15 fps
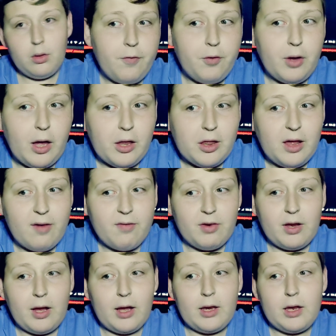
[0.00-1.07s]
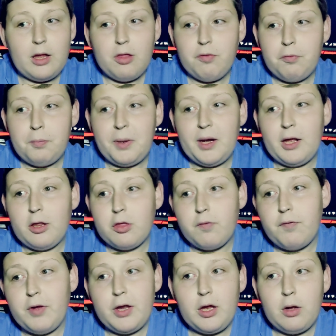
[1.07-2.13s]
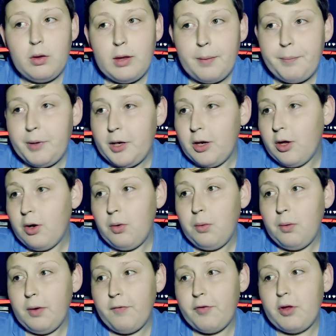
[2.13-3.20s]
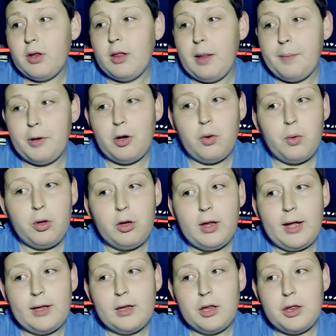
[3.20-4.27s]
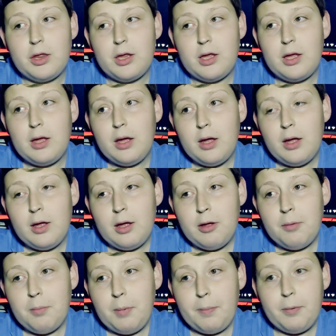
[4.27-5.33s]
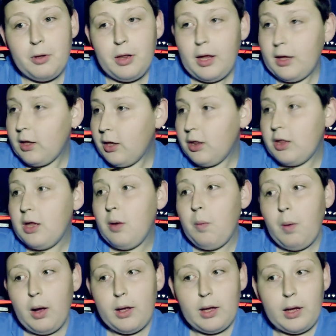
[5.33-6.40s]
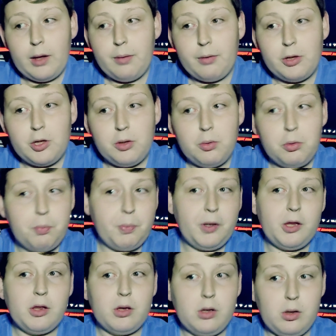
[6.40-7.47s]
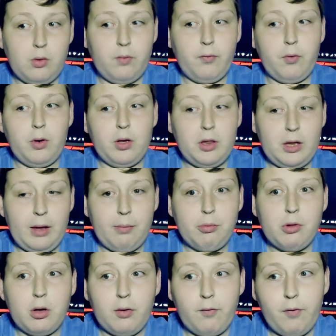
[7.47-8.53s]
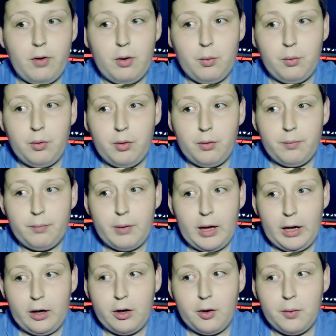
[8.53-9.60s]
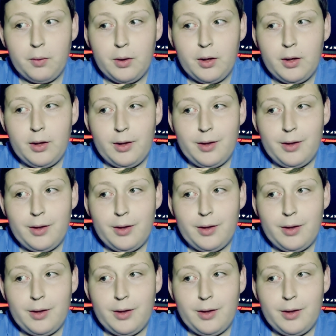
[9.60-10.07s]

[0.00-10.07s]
If you guys have any ideas for my next video, let me know. Let me know what you'd like to see. Maybe you'd like to see why I choose Pixel over a Samsung phone. I don't know.